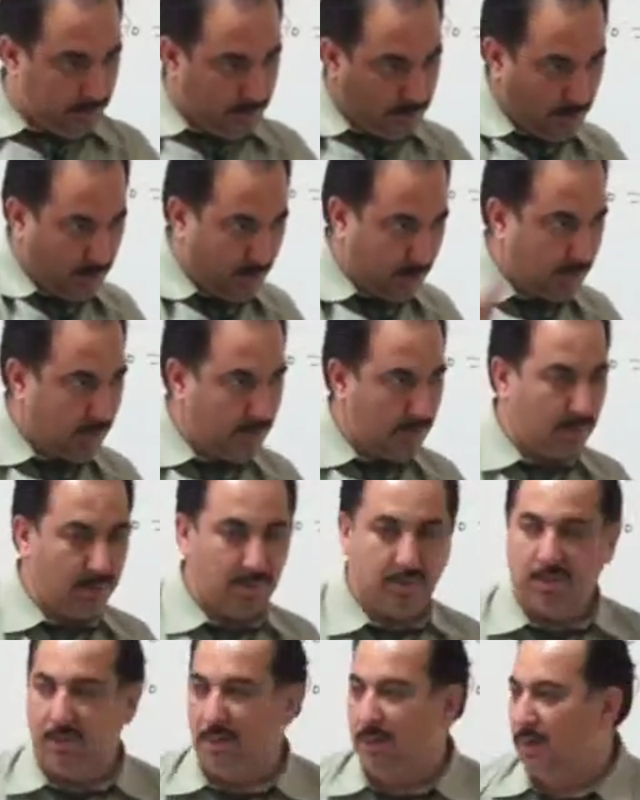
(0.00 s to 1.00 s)
the
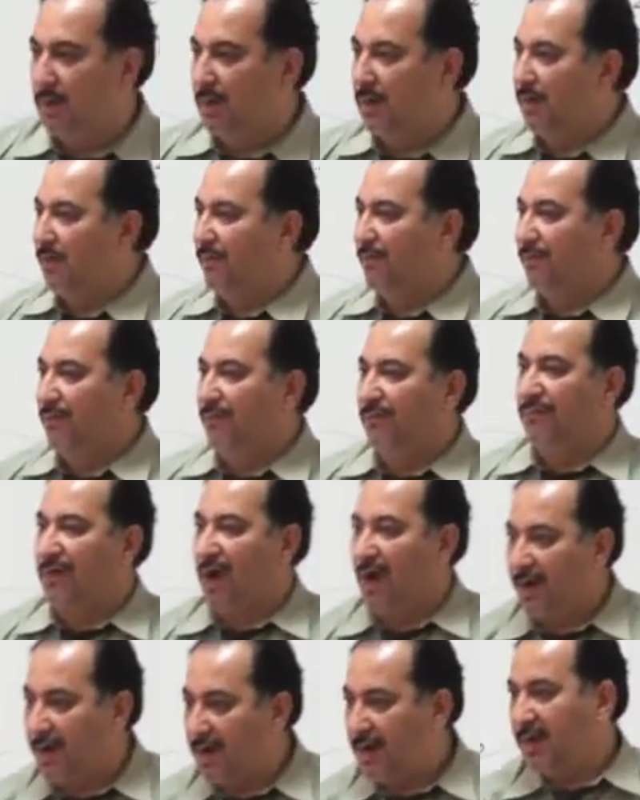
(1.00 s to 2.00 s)

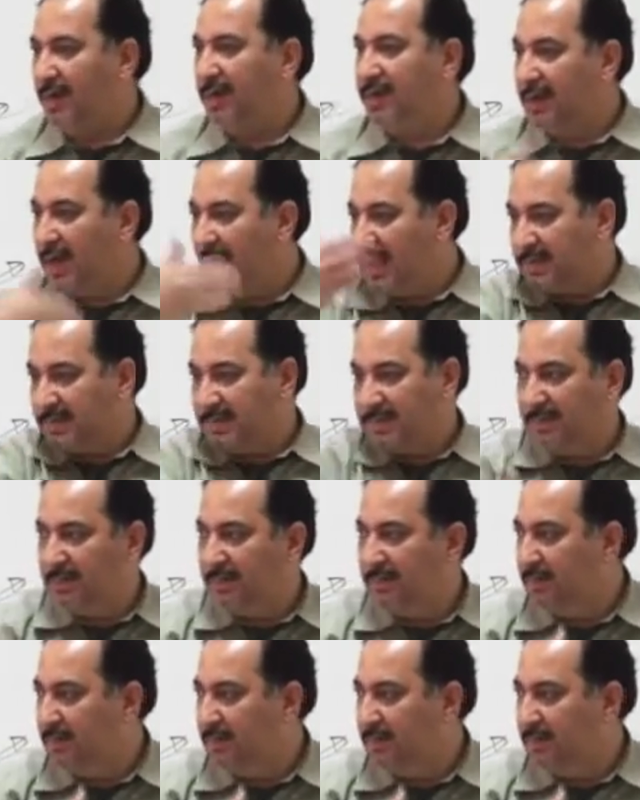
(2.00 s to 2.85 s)
farther it gets.